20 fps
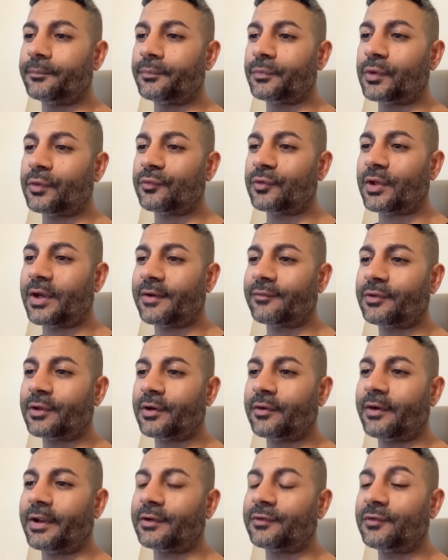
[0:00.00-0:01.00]
If you have the
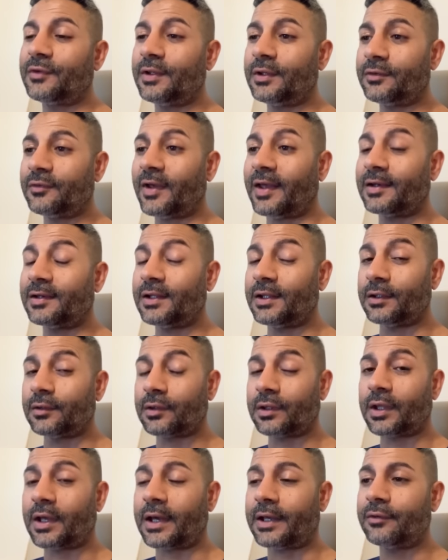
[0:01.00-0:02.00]
correct technique, you
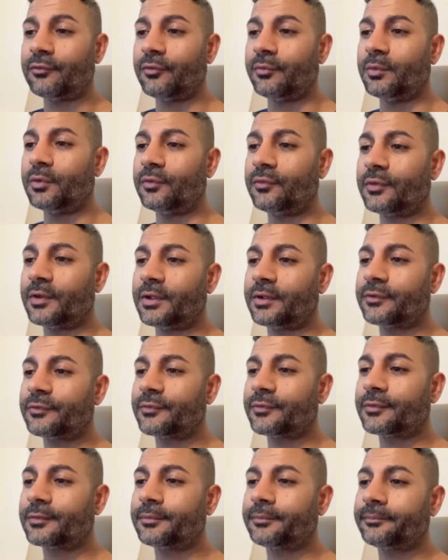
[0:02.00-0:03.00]
can remove this.